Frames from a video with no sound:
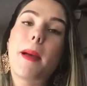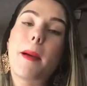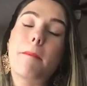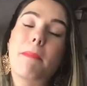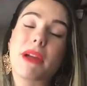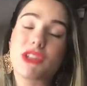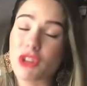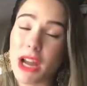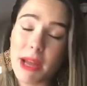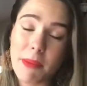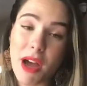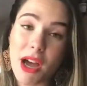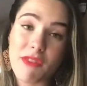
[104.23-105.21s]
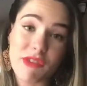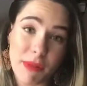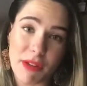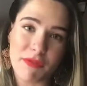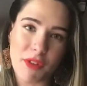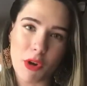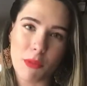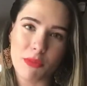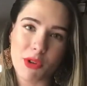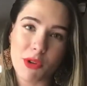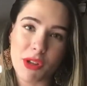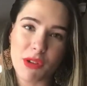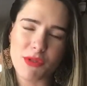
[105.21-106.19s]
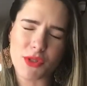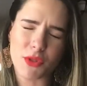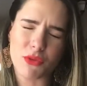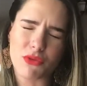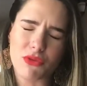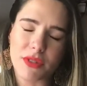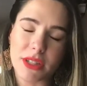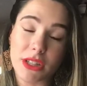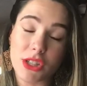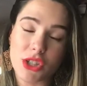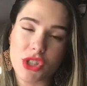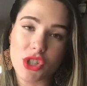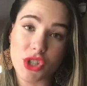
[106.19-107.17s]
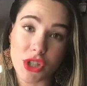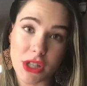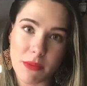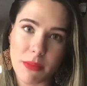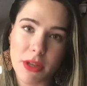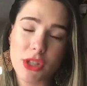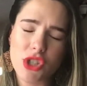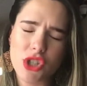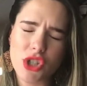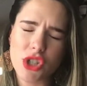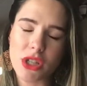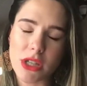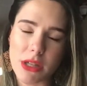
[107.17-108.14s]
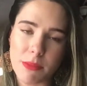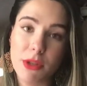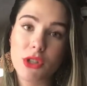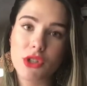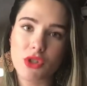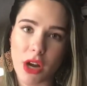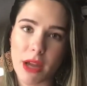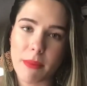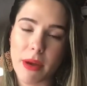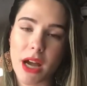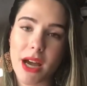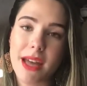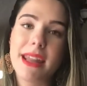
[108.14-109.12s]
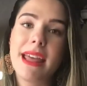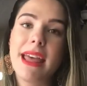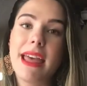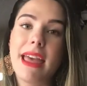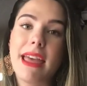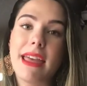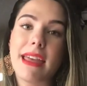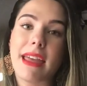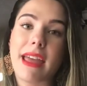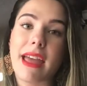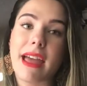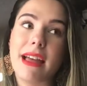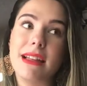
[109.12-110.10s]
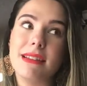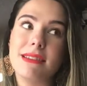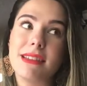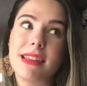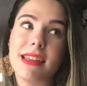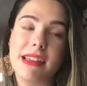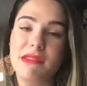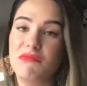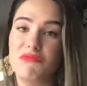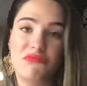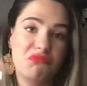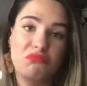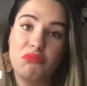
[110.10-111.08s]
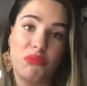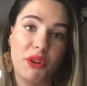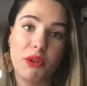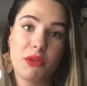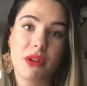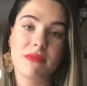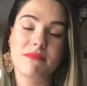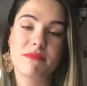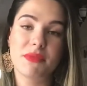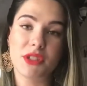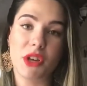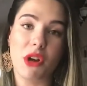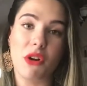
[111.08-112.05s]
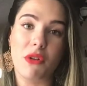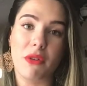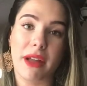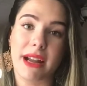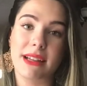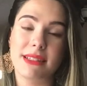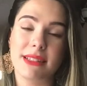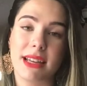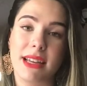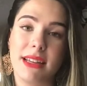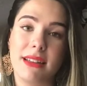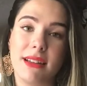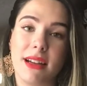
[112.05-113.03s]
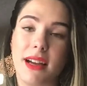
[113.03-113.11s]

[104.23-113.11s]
My tripod for my phone broke. It was a really cheap tripod, and it broke. So like I said,